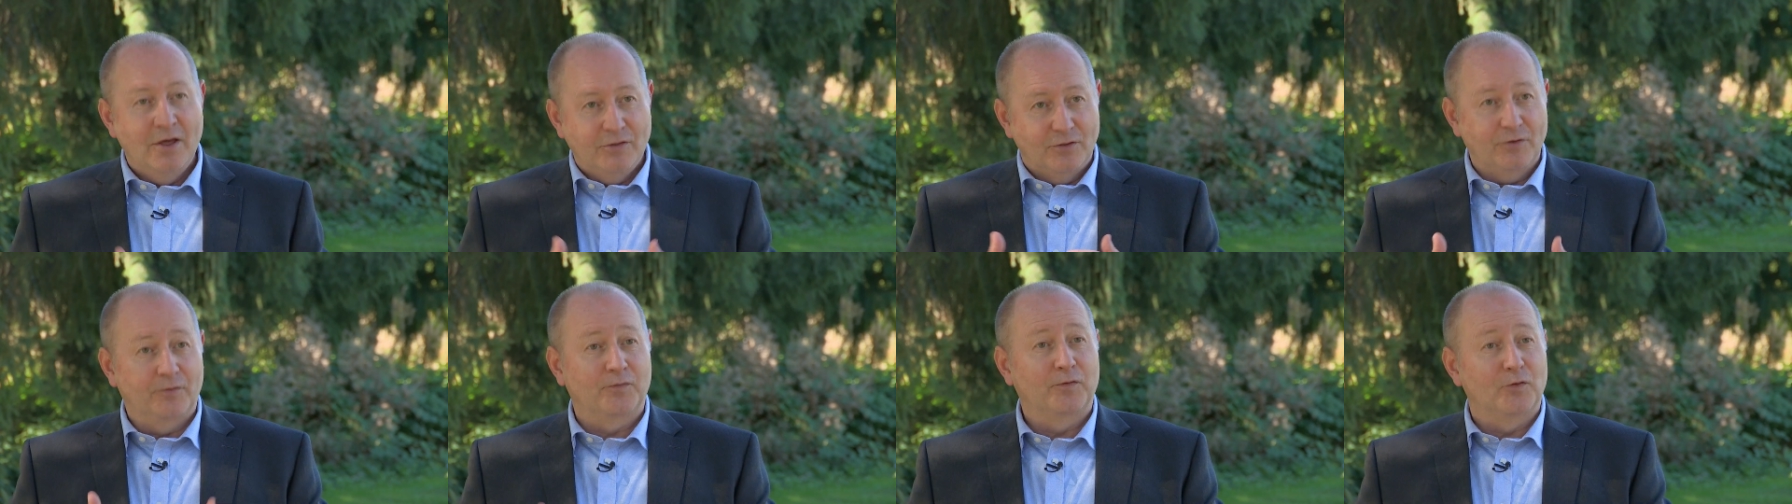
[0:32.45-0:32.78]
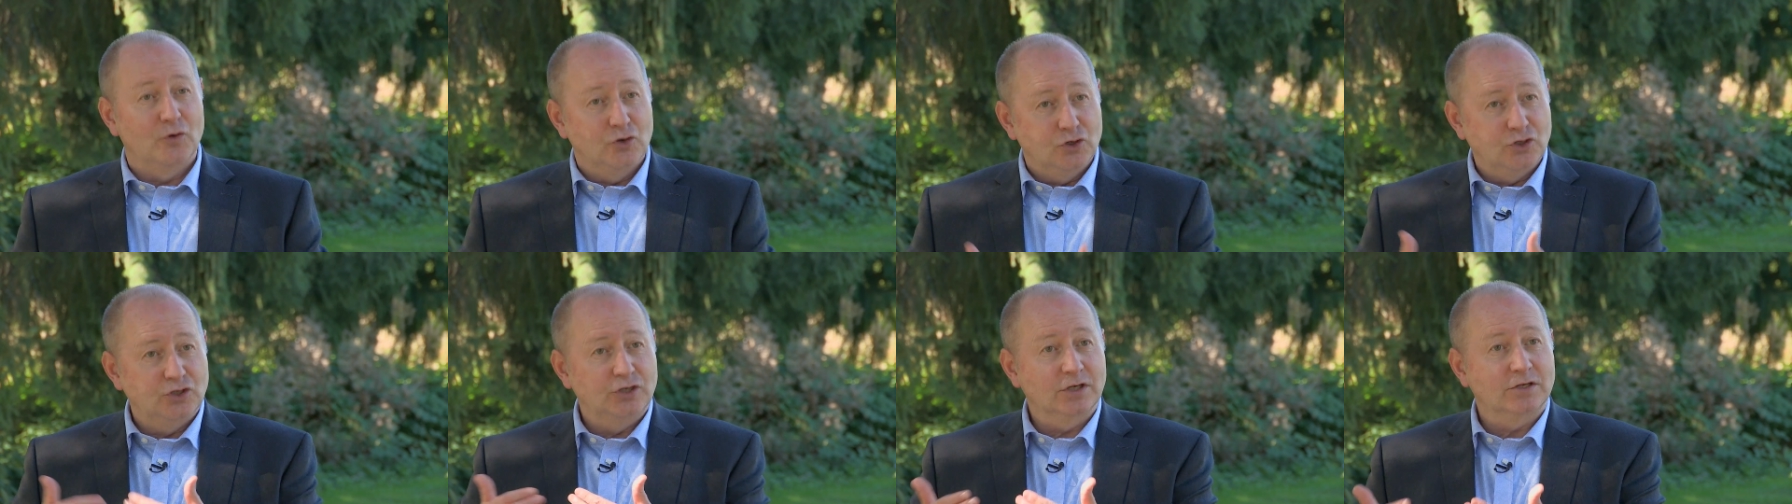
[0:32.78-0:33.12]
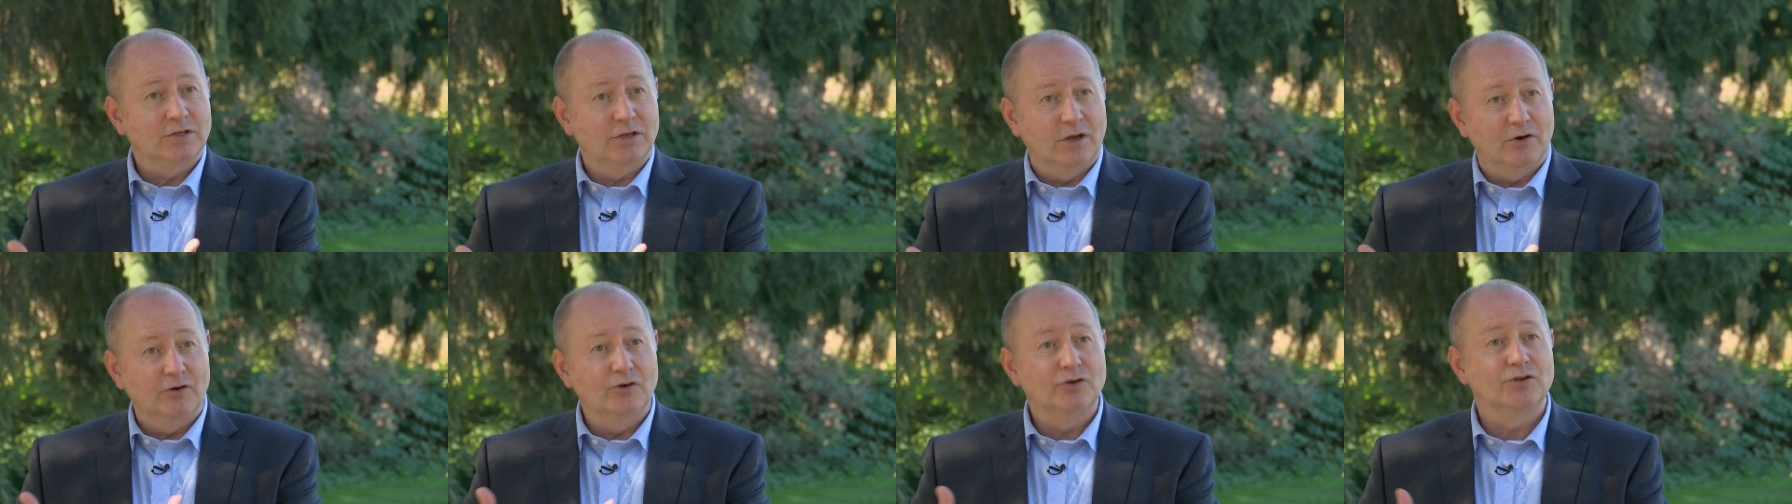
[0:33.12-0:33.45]
the first
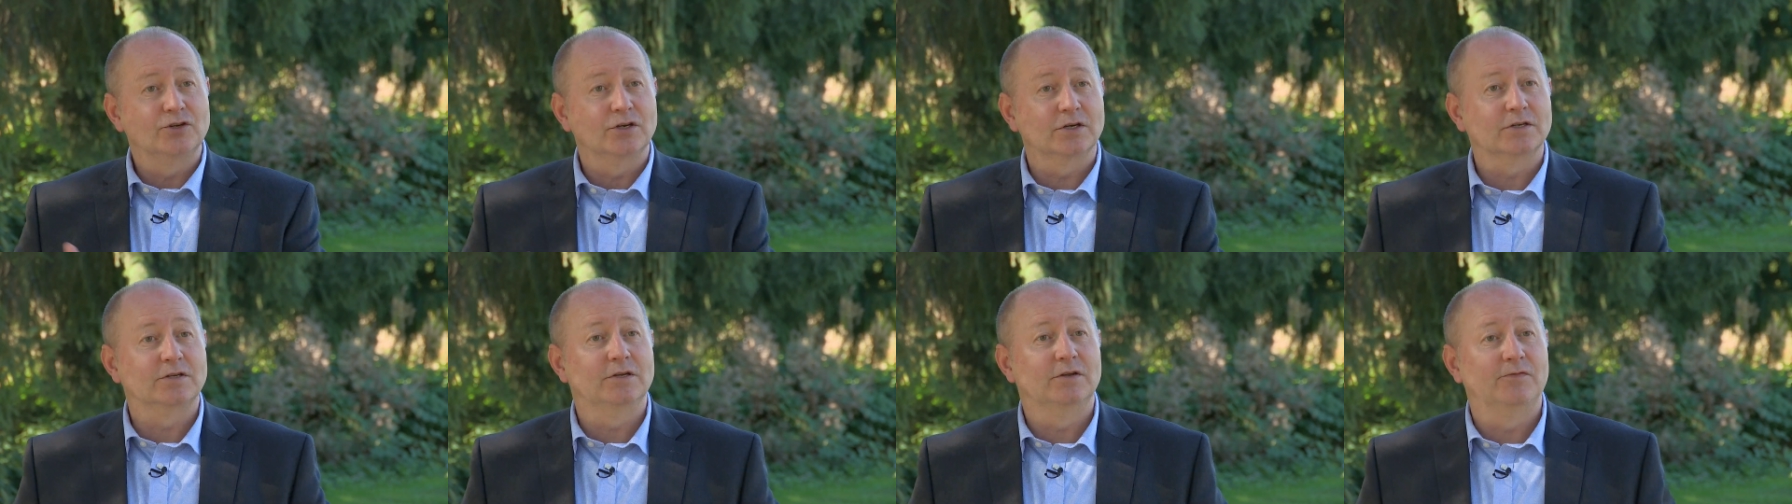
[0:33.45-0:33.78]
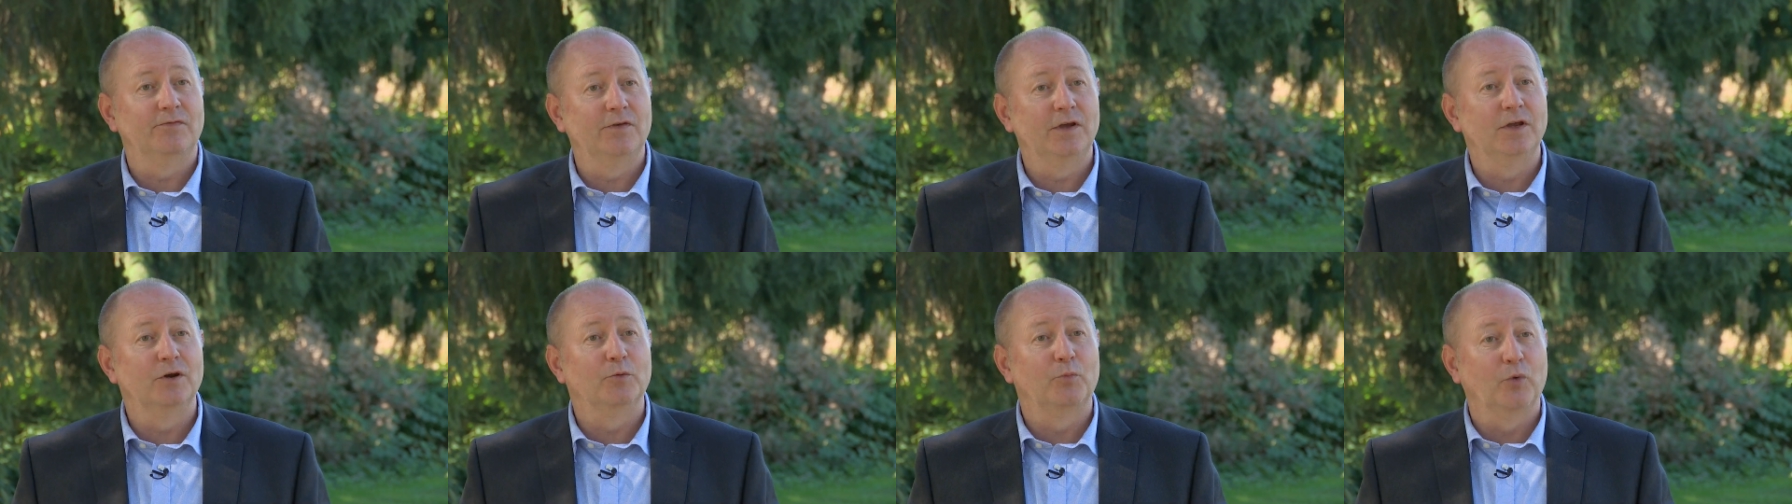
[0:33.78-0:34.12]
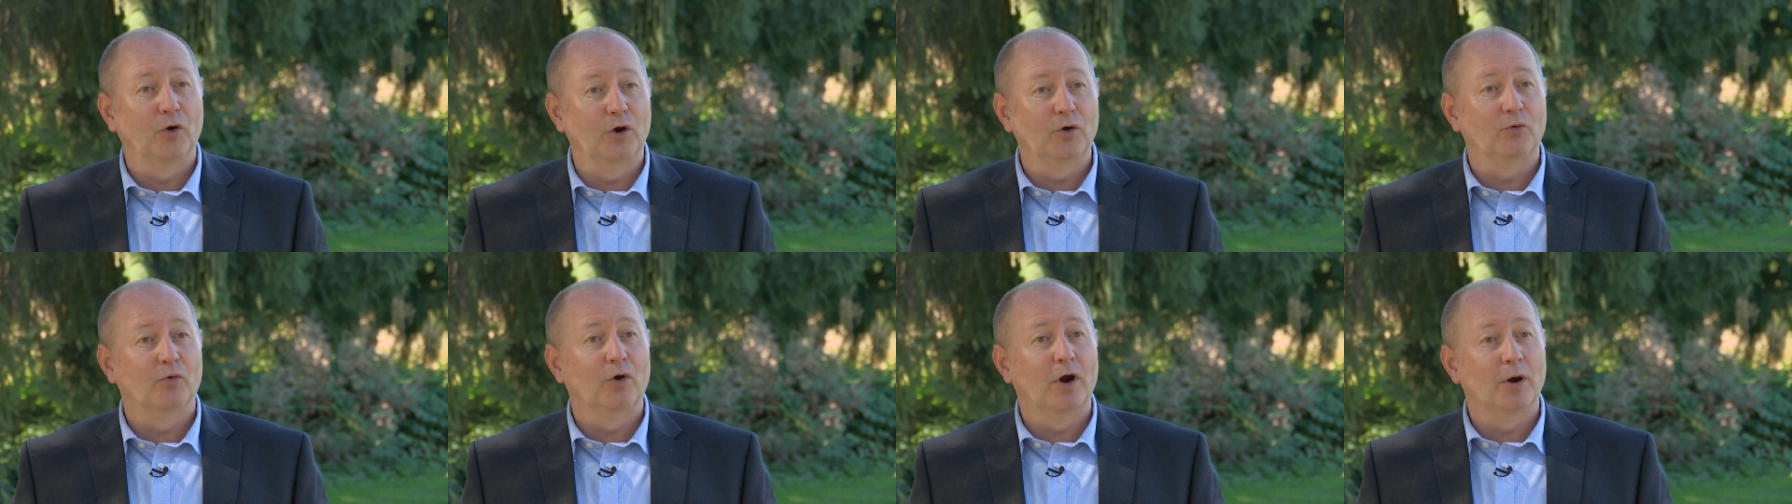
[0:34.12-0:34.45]
660 feet of
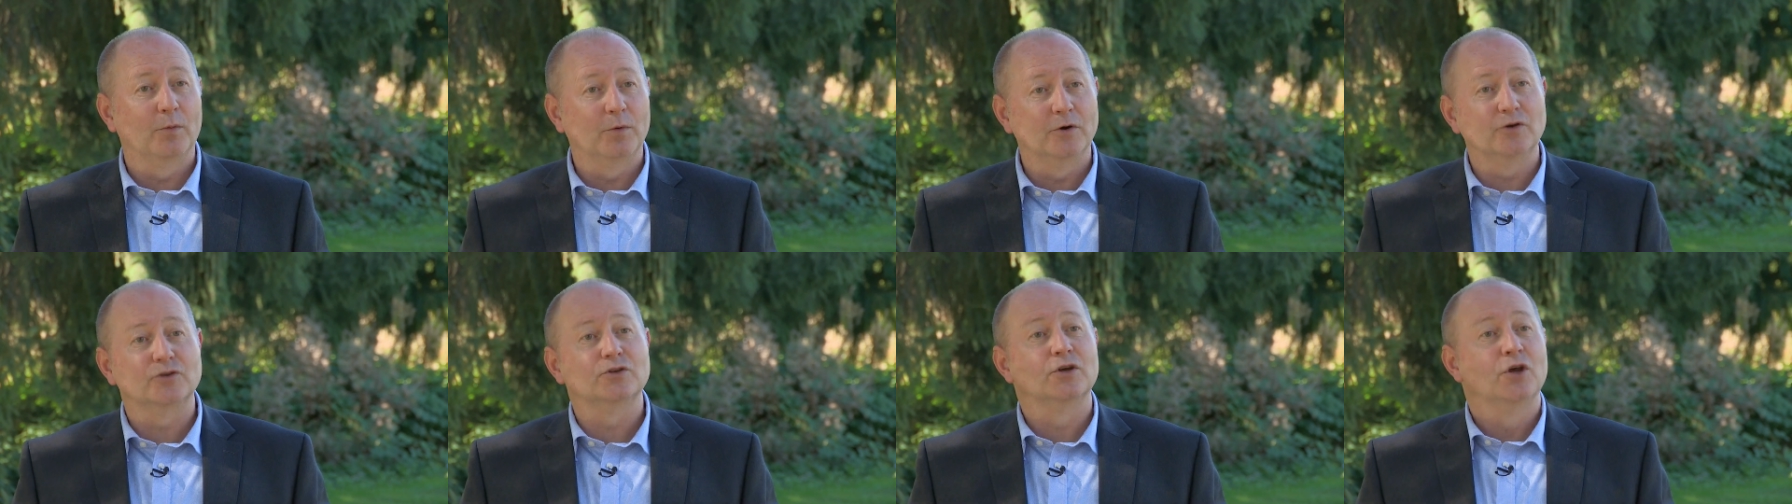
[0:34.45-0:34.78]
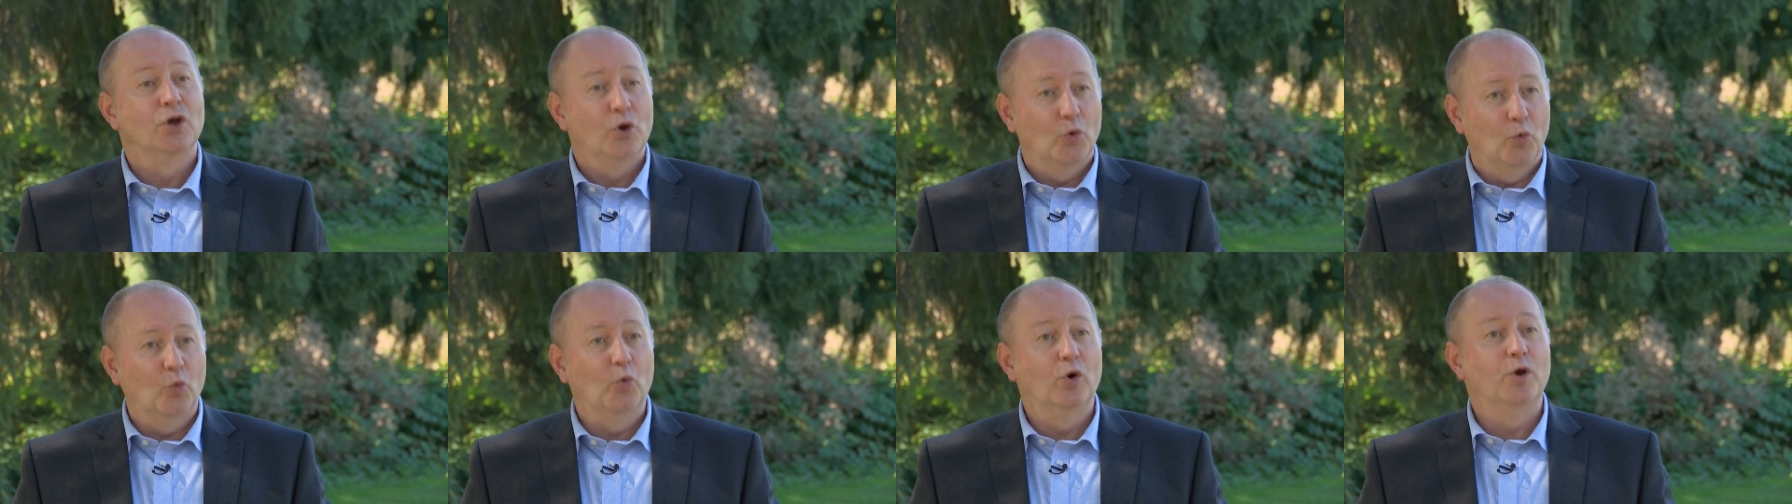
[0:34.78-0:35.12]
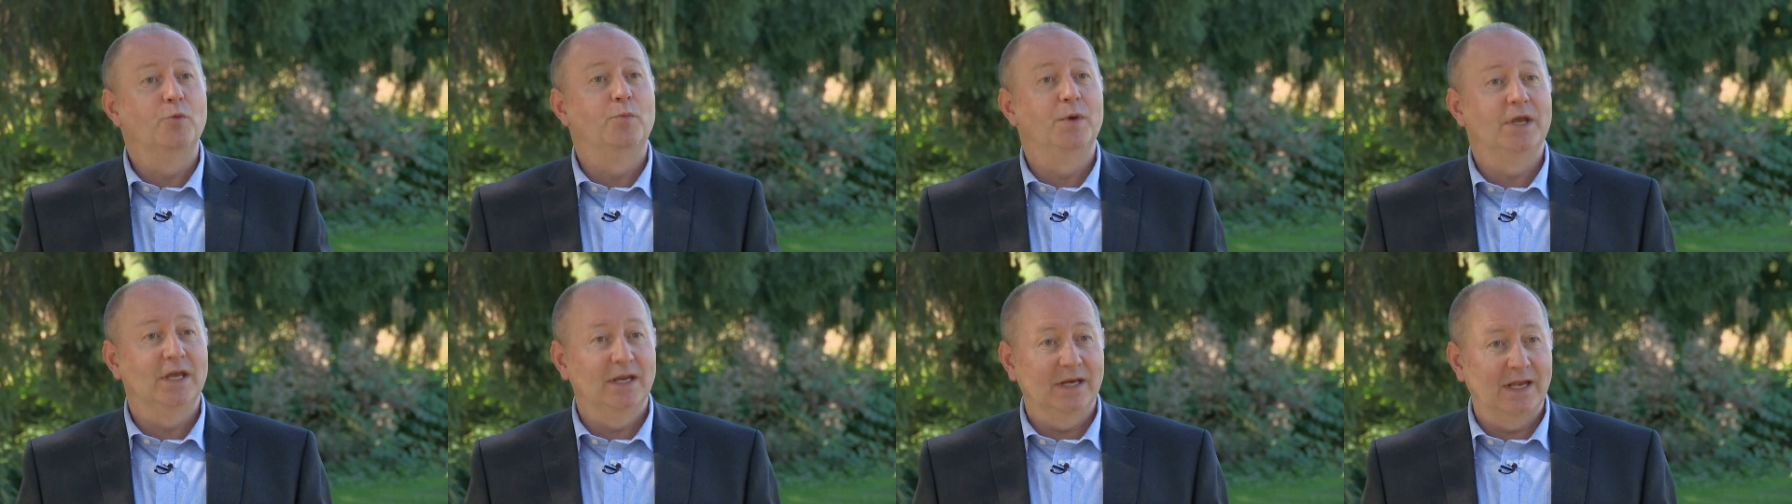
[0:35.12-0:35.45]
Point Roberts
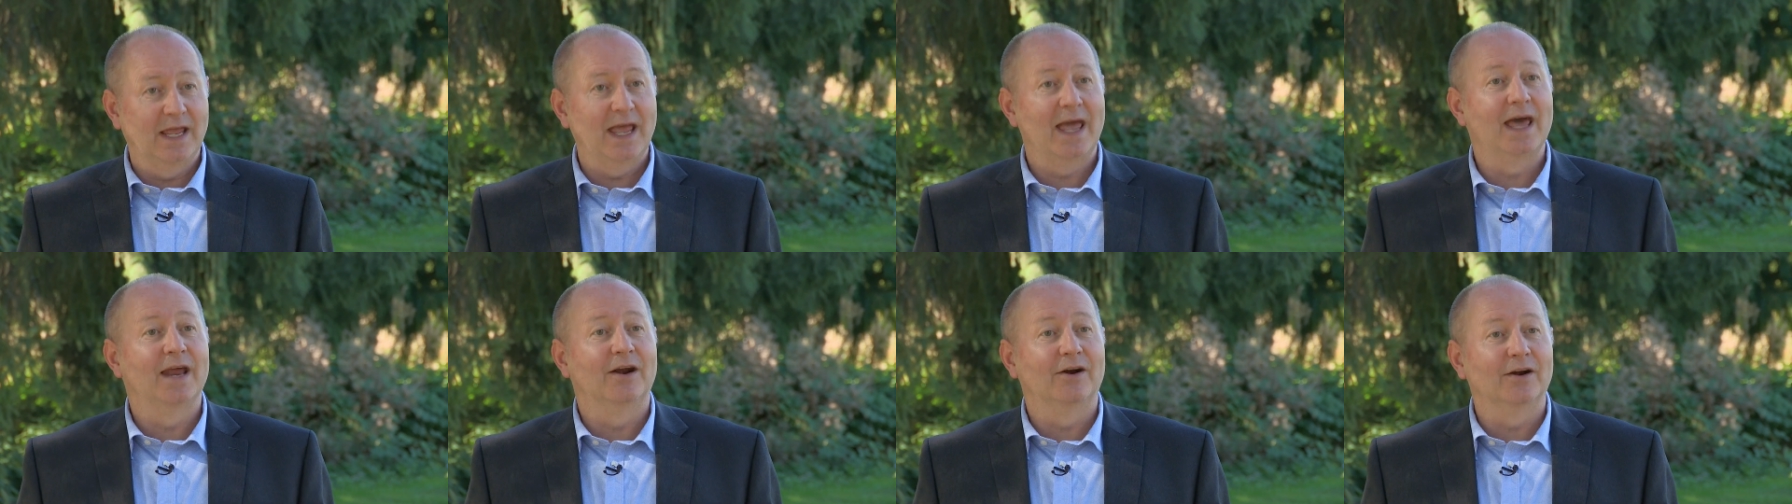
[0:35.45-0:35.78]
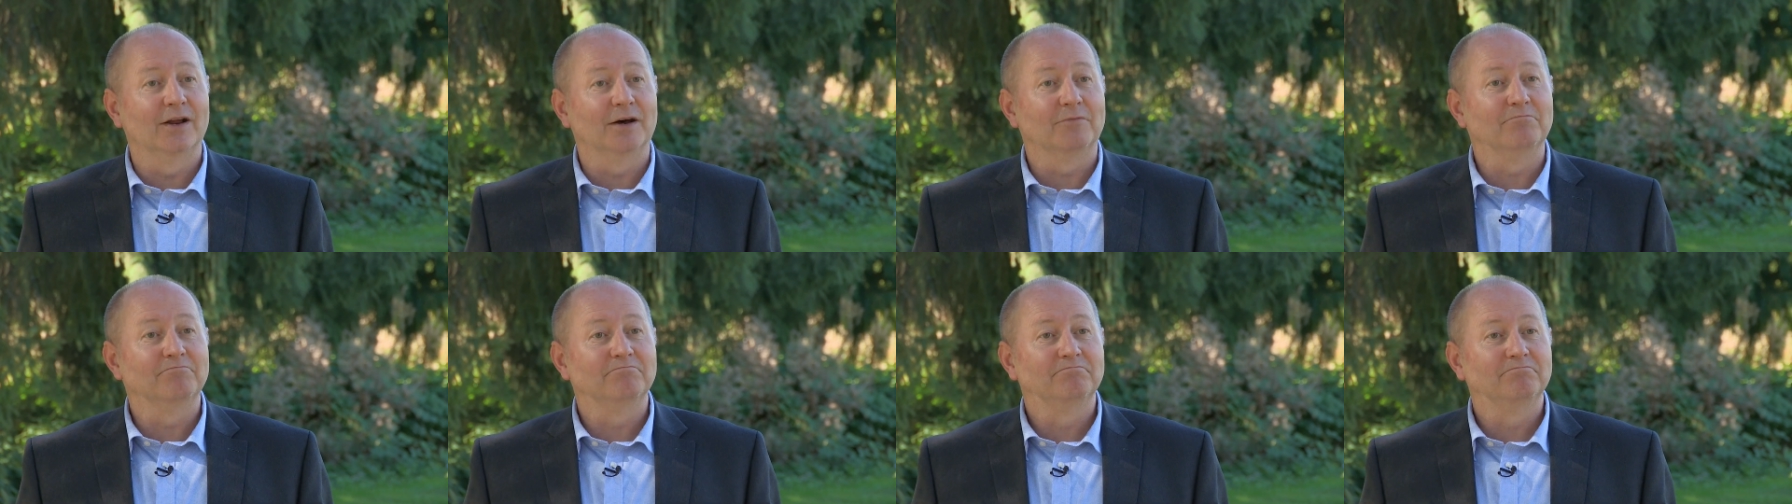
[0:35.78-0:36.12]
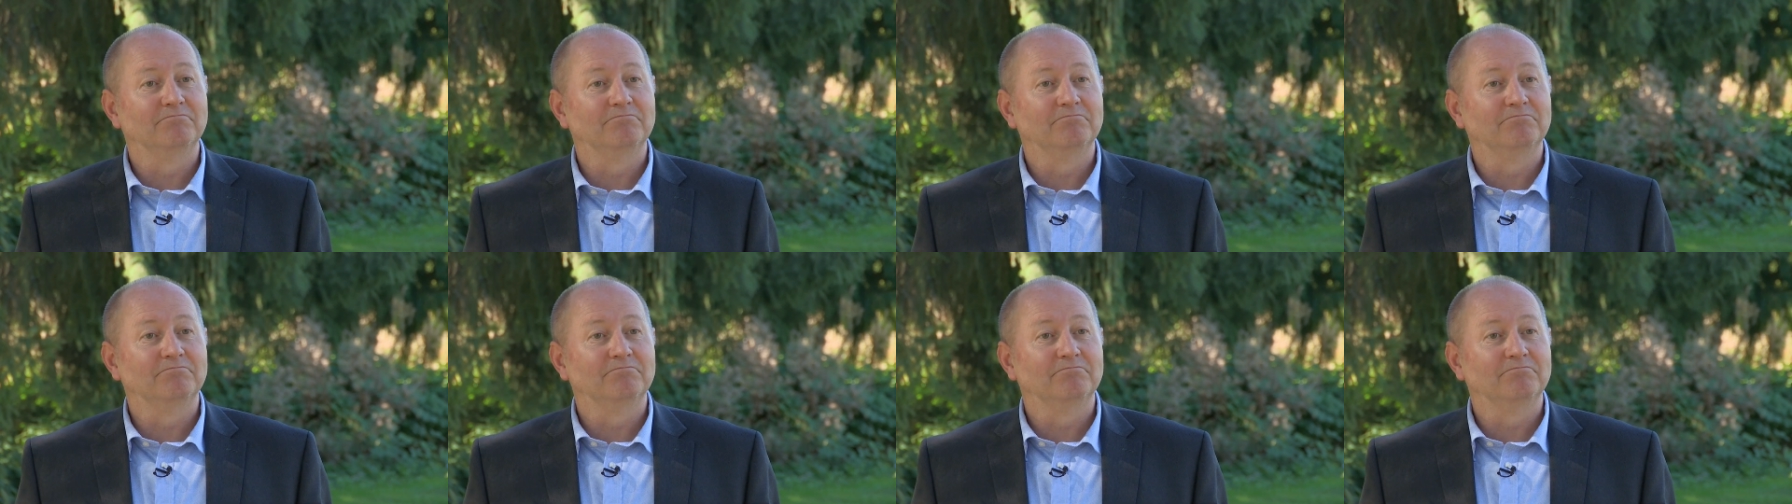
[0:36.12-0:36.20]
would be in Canada.